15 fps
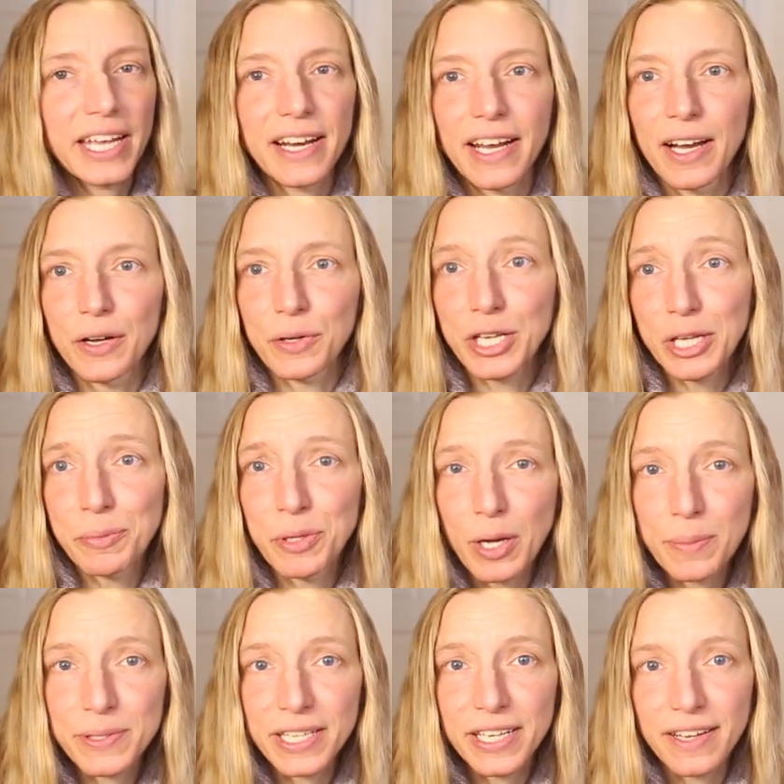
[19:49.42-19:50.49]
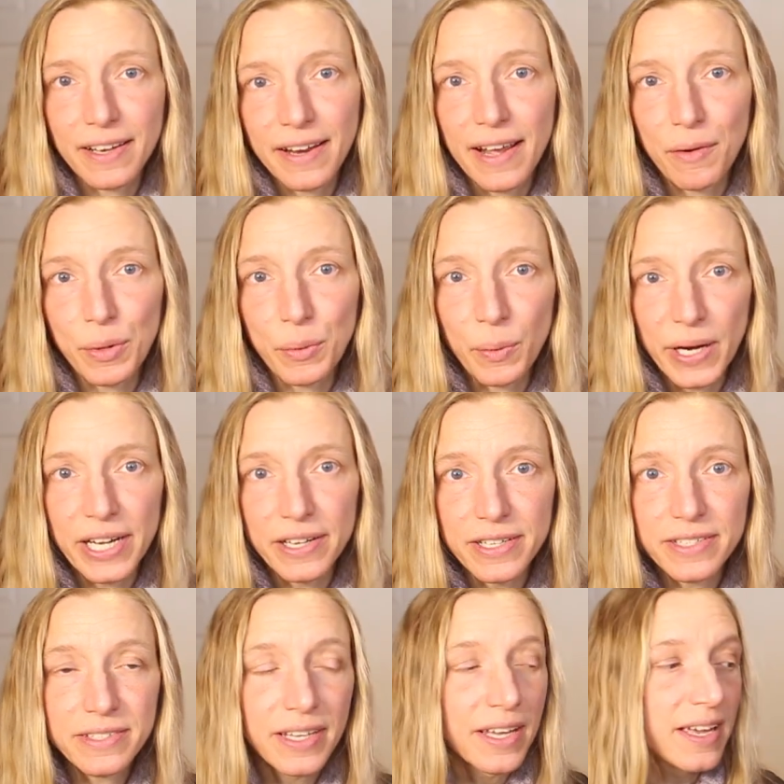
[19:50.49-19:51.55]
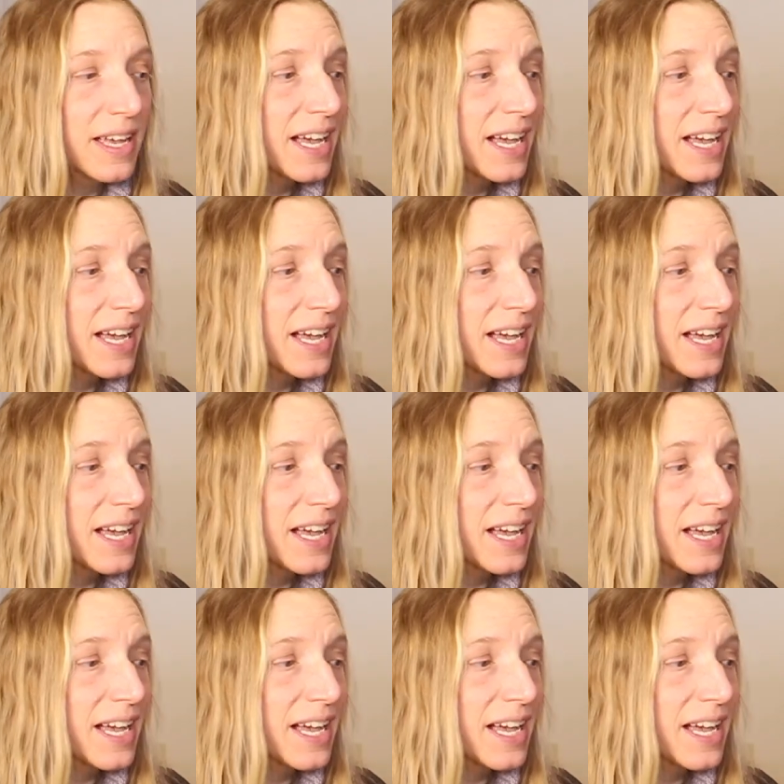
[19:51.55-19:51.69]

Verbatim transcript: and I'll keep you updated on how it wears.